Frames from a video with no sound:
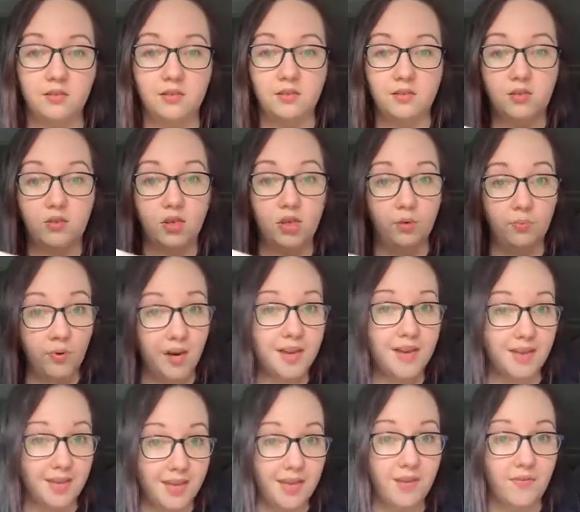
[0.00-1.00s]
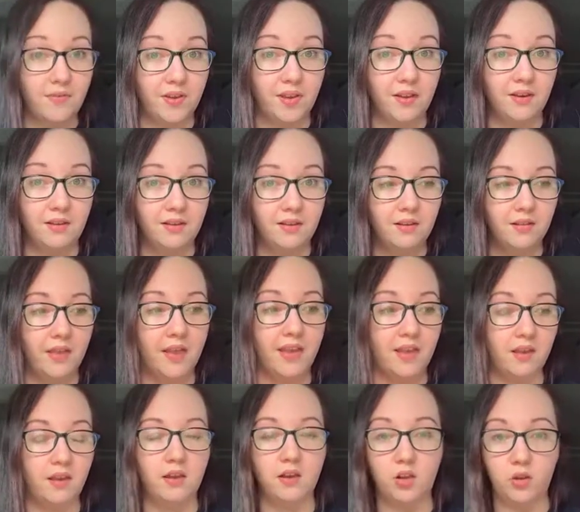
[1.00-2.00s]
so you're breaking even,
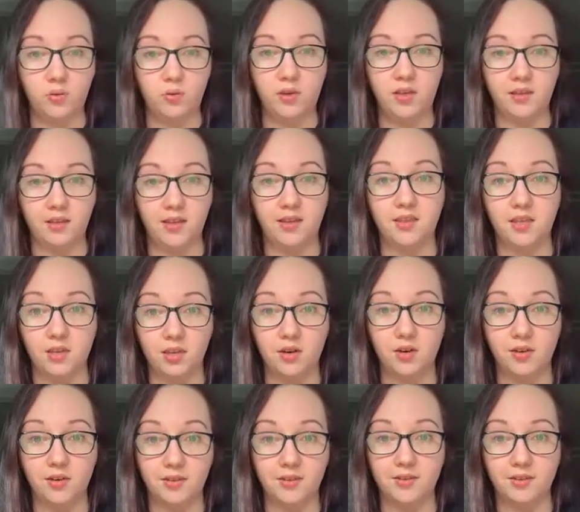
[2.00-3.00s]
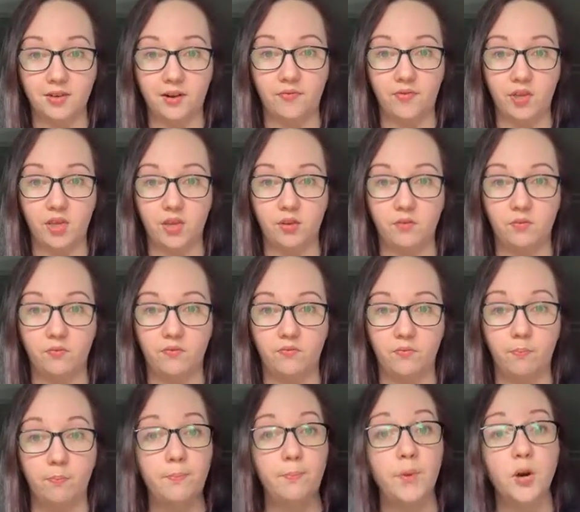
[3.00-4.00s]
like including like the yarn and stuff that you've
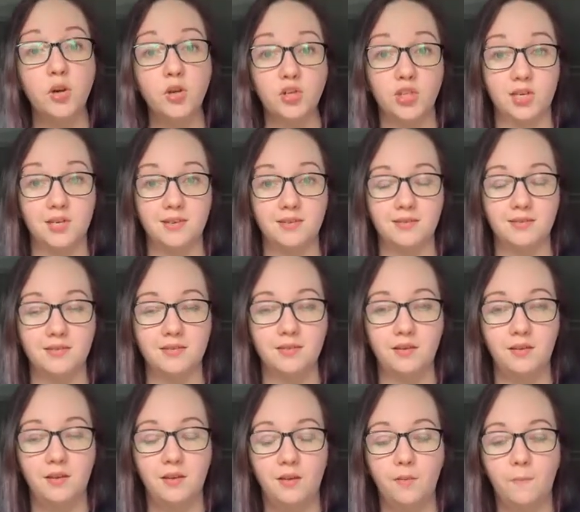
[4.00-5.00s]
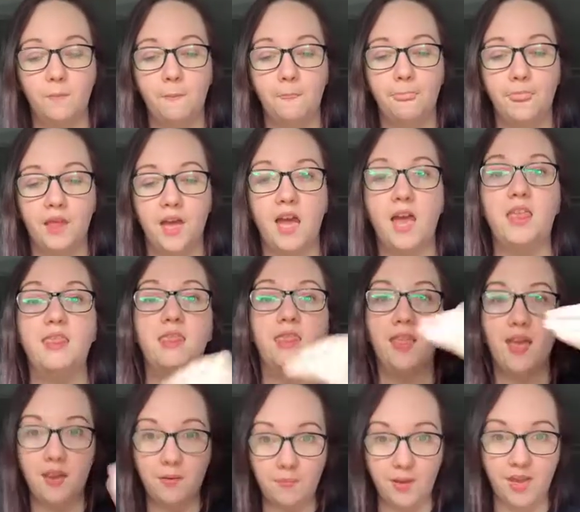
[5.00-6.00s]
purchased, and
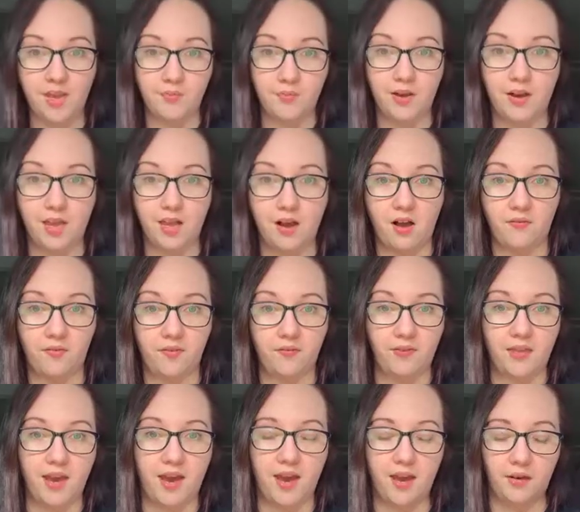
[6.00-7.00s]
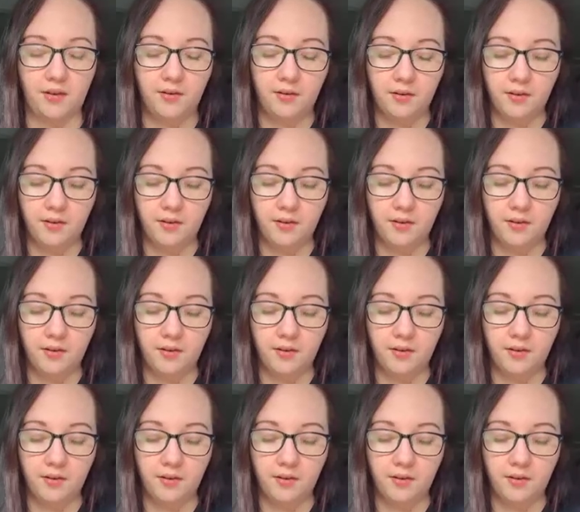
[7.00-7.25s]
then make money off of that.